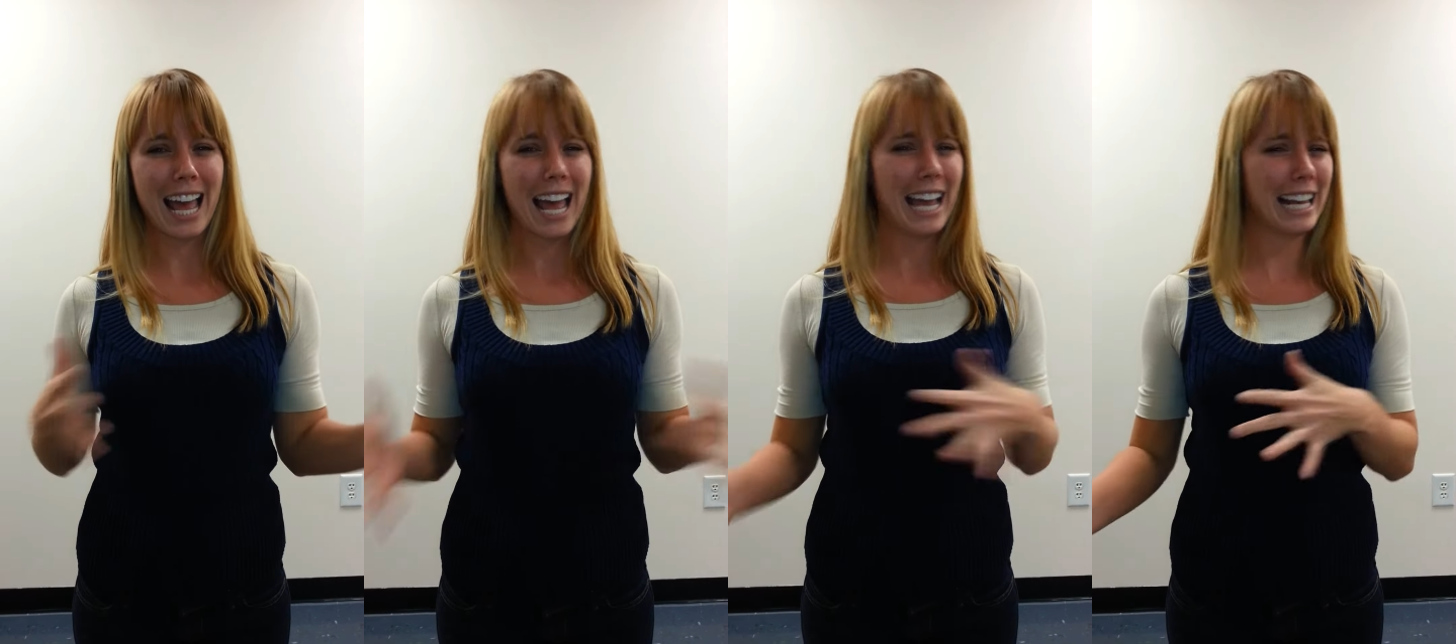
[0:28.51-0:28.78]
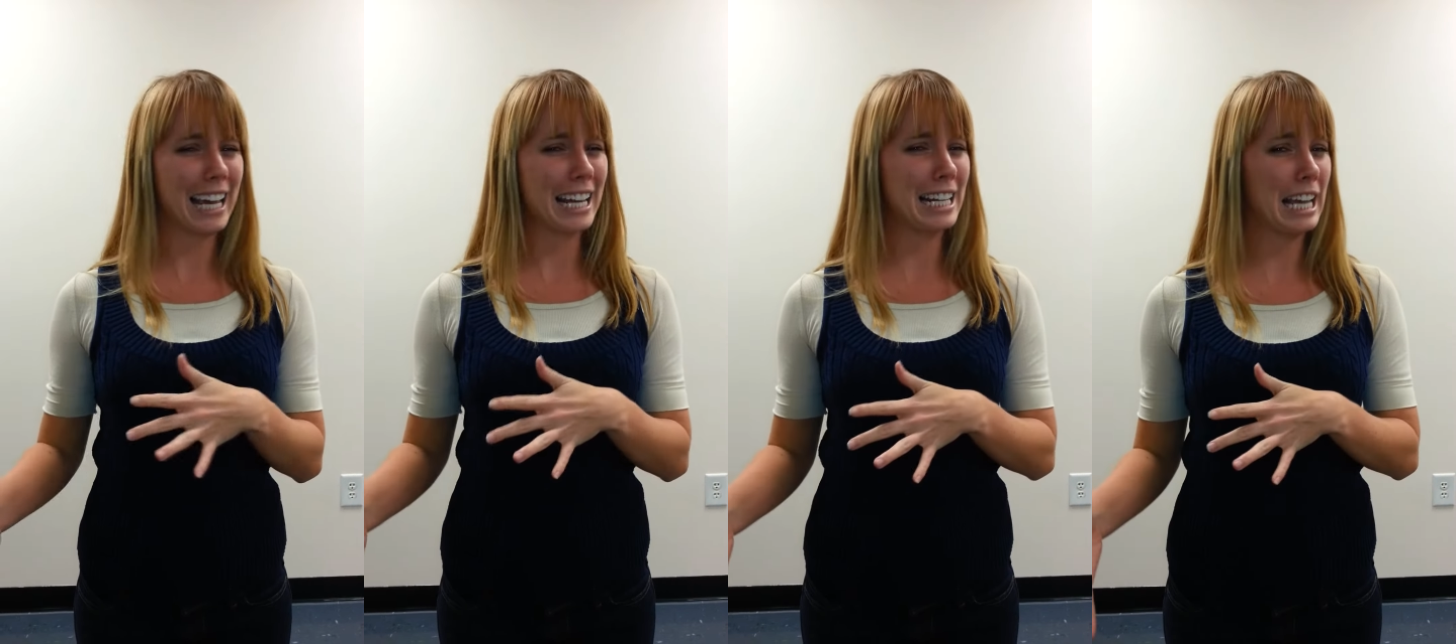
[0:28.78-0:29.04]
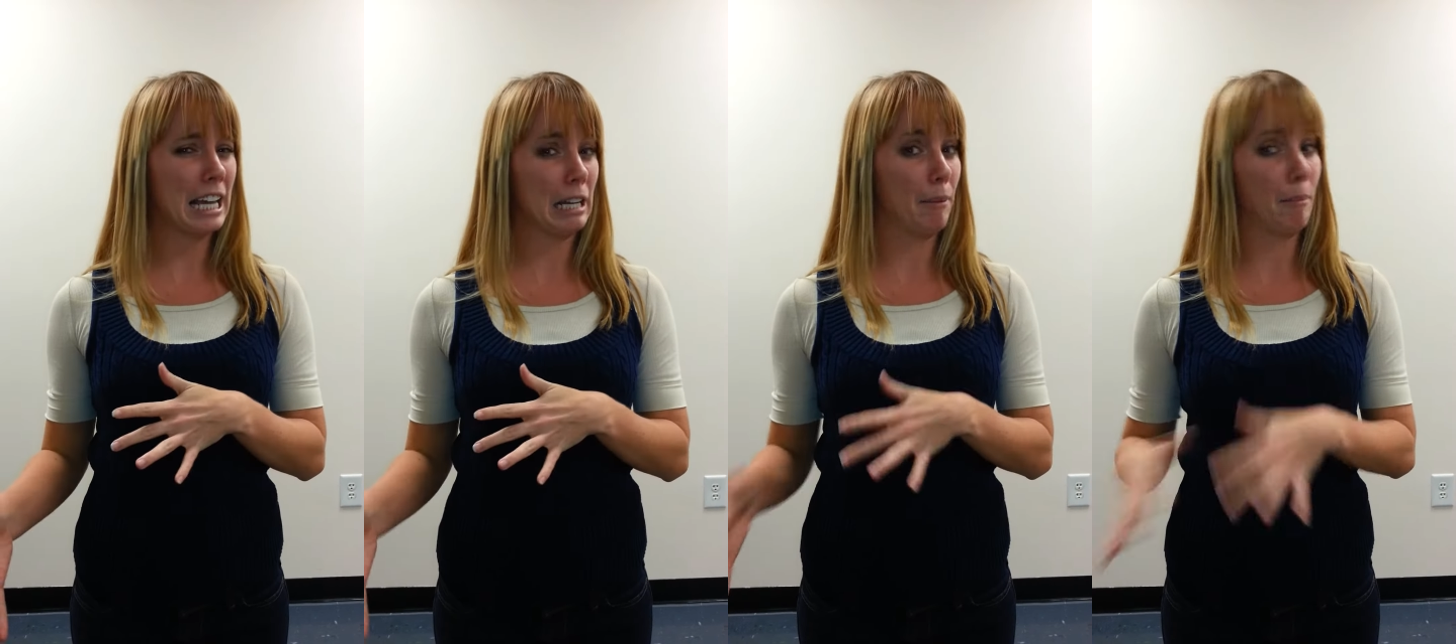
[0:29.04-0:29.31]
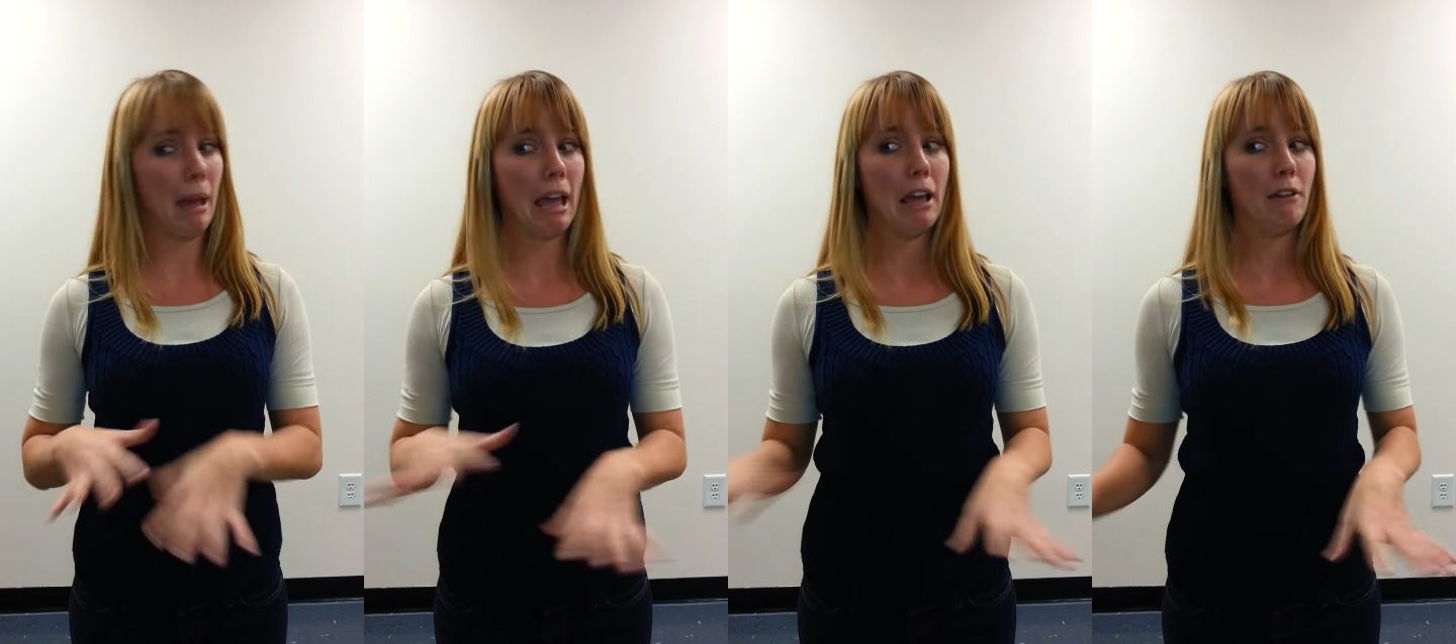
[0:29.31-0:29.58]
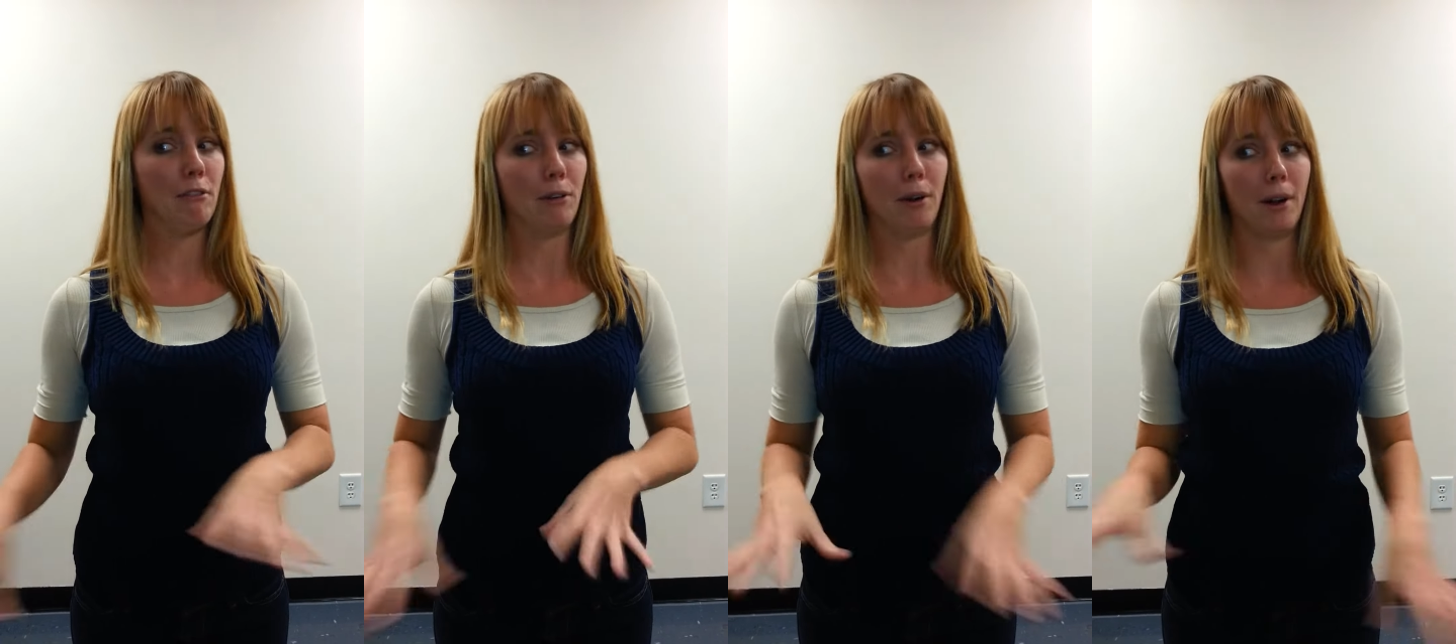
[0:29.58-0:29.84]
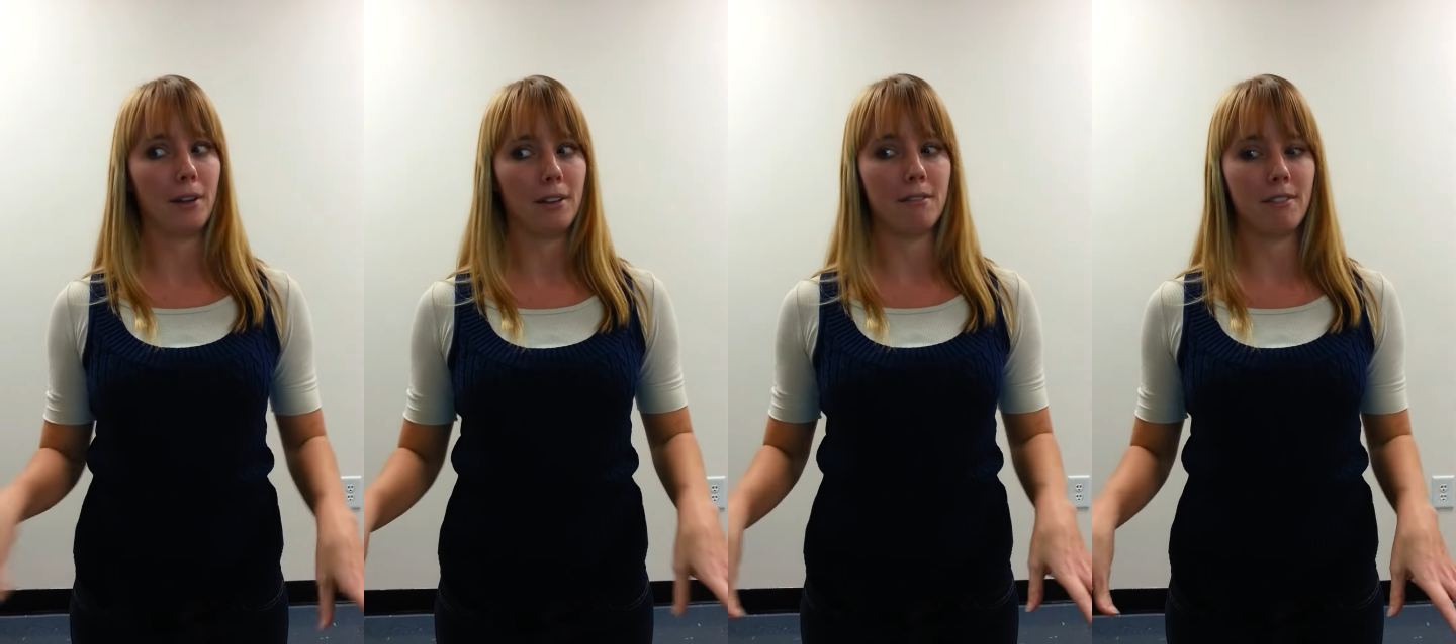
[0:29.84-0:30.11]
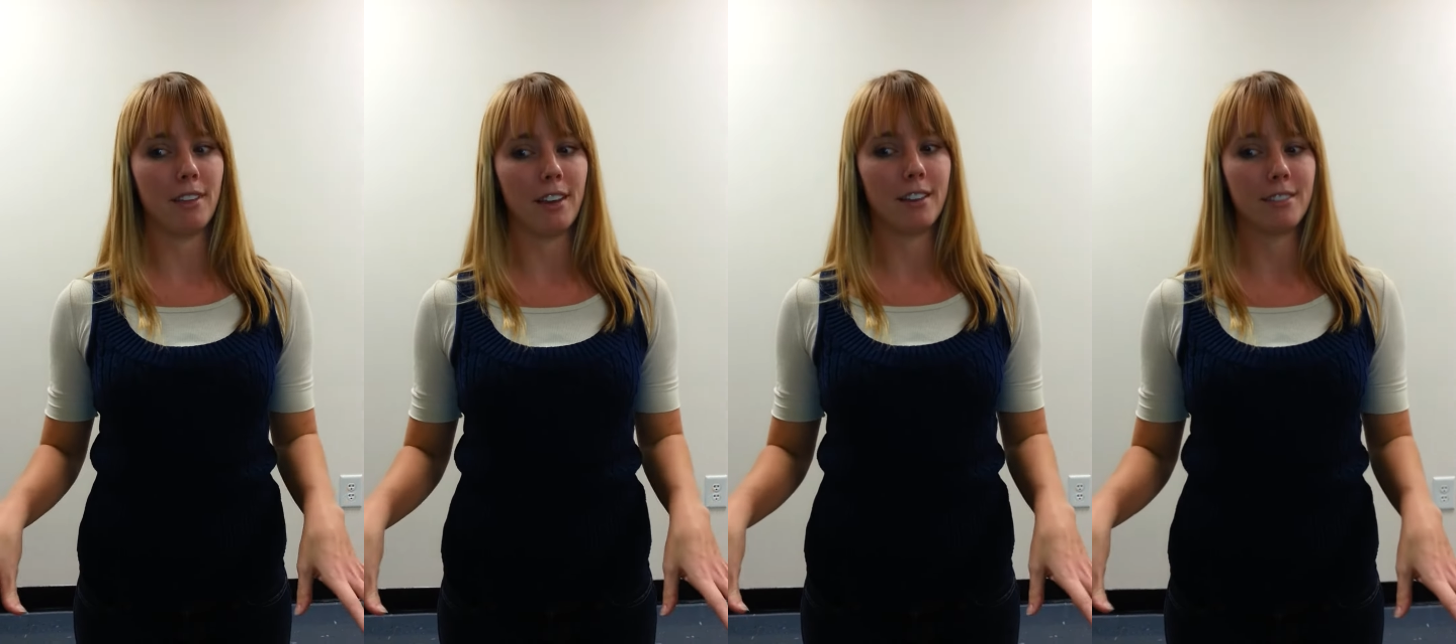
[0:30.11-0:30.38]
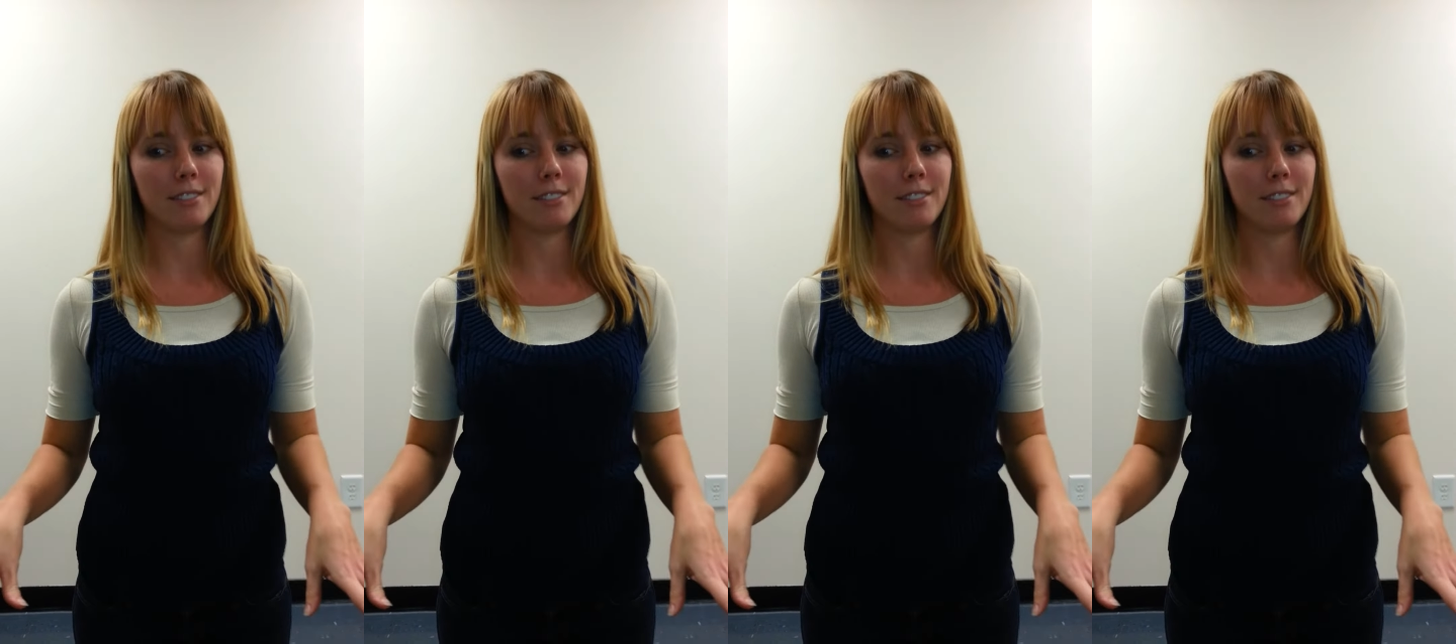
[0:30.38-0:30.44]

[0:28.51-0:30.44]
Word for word: I kind of had to pay for all of this.